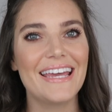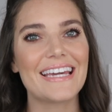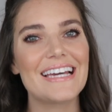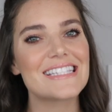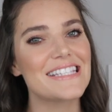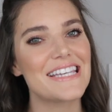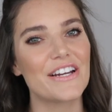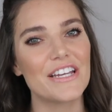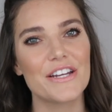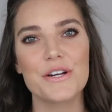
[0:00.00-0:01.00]
Hey guys,
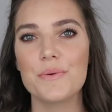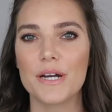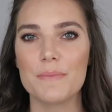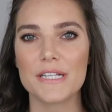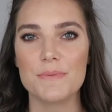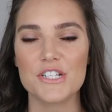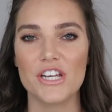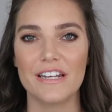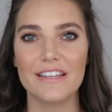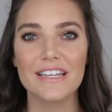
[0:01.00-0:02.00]
Sarah here. Welcome back to my
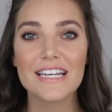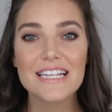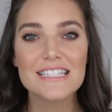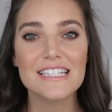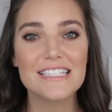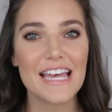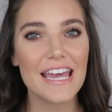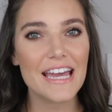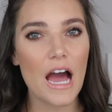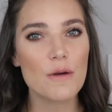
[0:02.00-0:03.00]
channel.
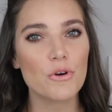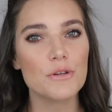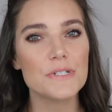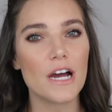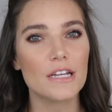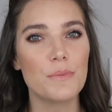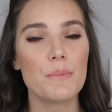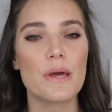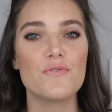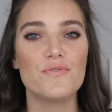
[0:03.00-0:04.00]
Today I'm going to be talking
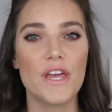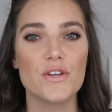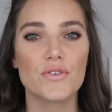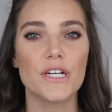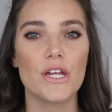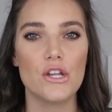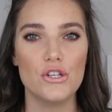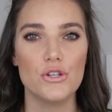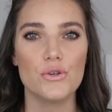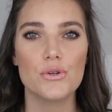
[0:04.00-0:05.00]
about my favorite
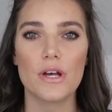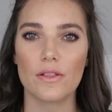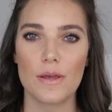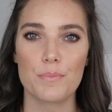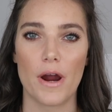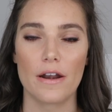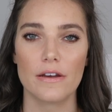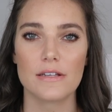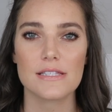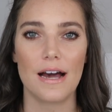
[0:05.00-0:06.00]
nude lip
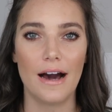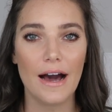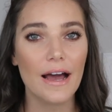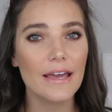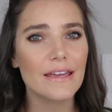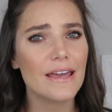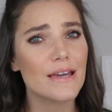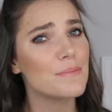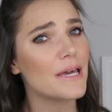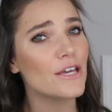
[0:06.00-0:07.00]
products. I
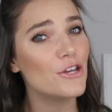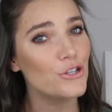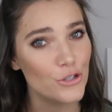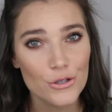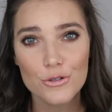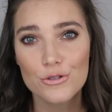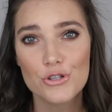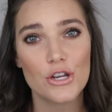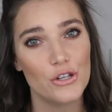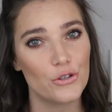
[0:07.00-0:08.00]
am a
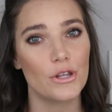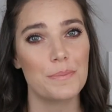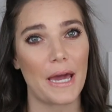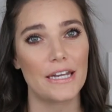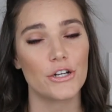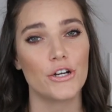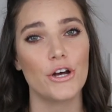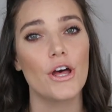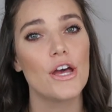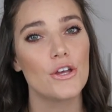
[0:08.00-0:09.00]
huge nude lip kind of
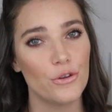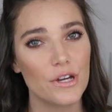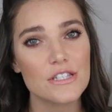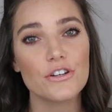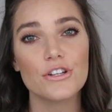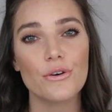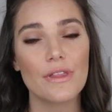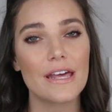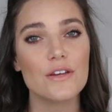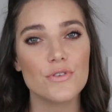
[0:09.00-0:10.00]
girl. You guys already know
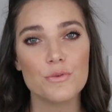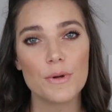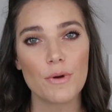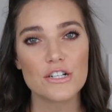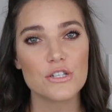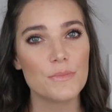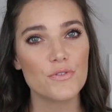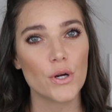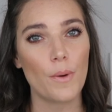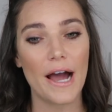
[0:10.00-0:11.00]
that if you've been watching me
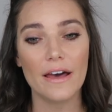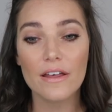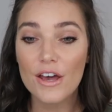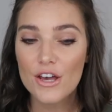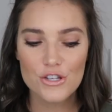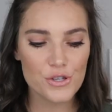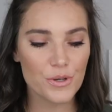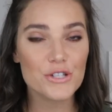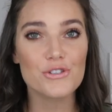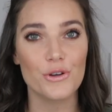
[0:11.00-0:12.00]
for a while. So
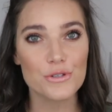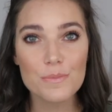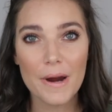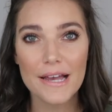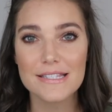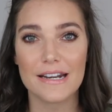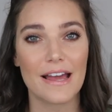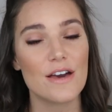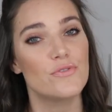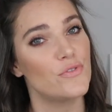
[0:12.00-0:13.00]
it is no surprise that I
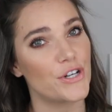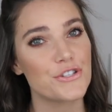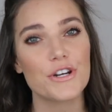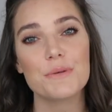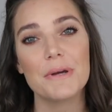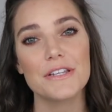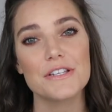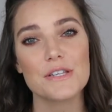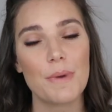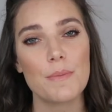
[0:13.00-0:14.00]
have very strong
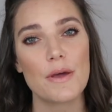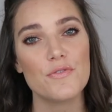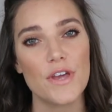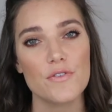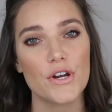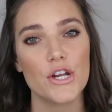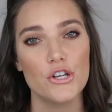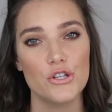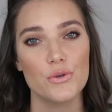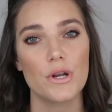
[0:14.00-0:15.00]
opinions about my favorite
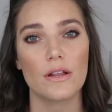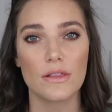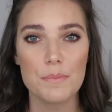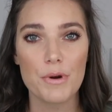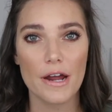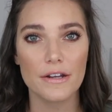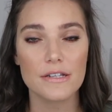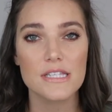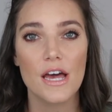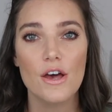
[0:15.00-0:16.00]
nude lip
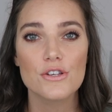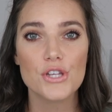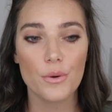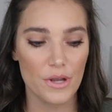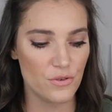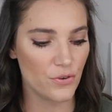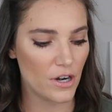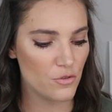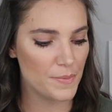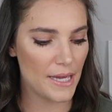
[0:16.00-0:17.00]
products. So in
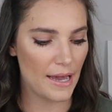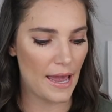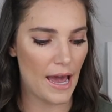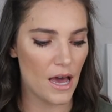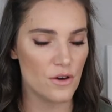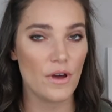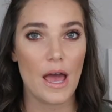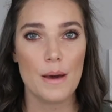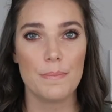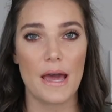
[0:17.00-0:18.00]
front of me I have
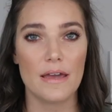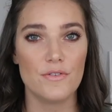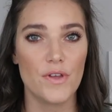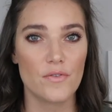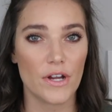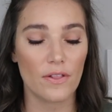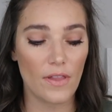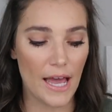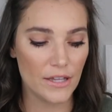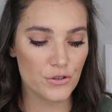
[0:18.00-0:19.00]
my favorite
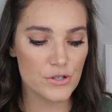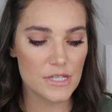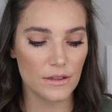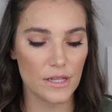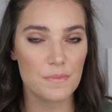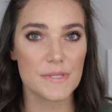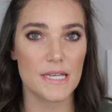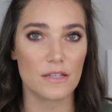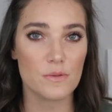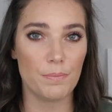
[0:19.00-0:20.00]
liners,
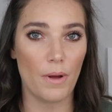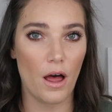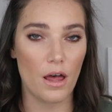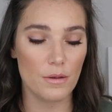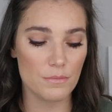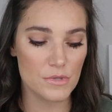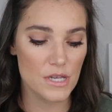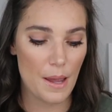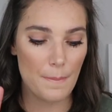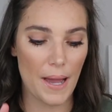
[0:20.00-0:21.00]
lipsticks,
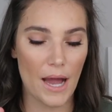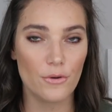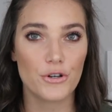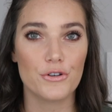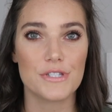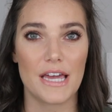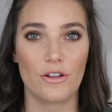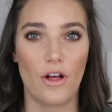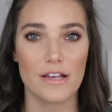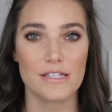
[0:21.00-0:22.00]
balms, powders,
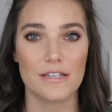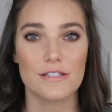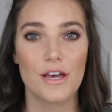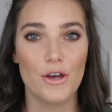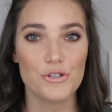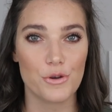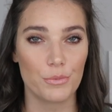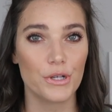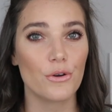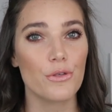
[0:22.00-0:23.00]
and glosses. So
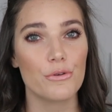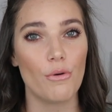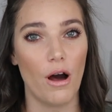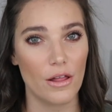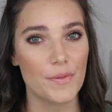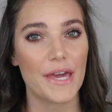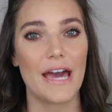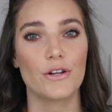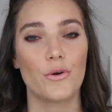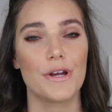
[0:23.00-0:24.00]
I'm gonna go through all of the
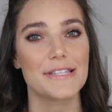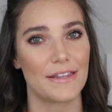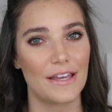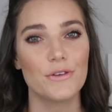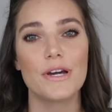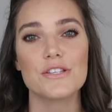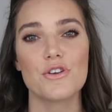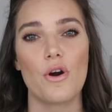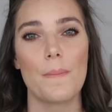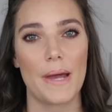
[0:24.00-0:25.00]
categories and let you guys
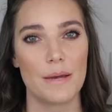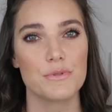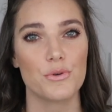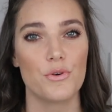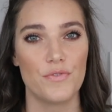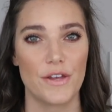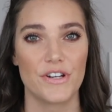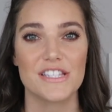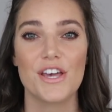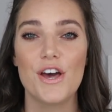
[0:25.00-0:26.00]
know my absolute
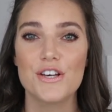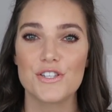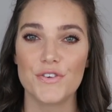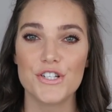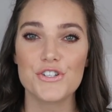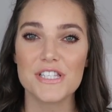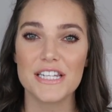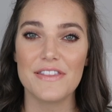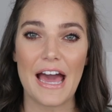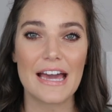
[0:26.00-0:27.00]
favorites. So if you're interested
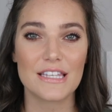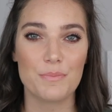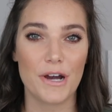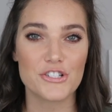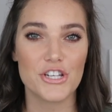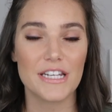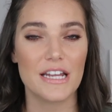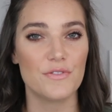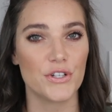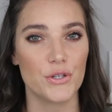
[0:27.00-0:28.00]
in that, keep watching,
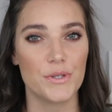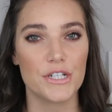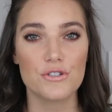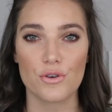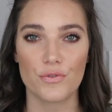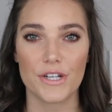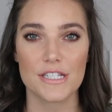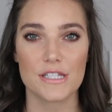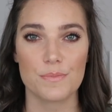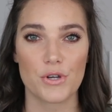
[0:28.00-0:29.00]
and if you're new here, don't forget
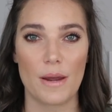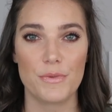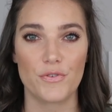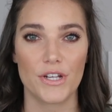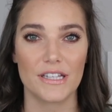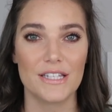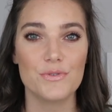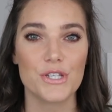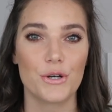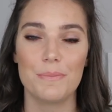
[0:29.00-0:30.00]
to subscribe before you leave
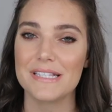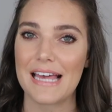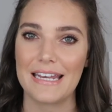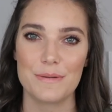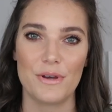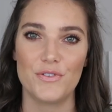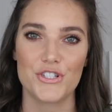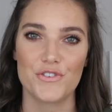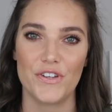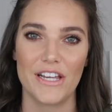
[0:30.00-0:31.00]
so you don't miss any of my
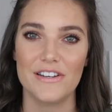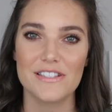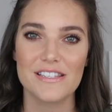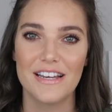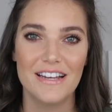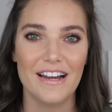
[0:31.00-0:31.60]
future videos.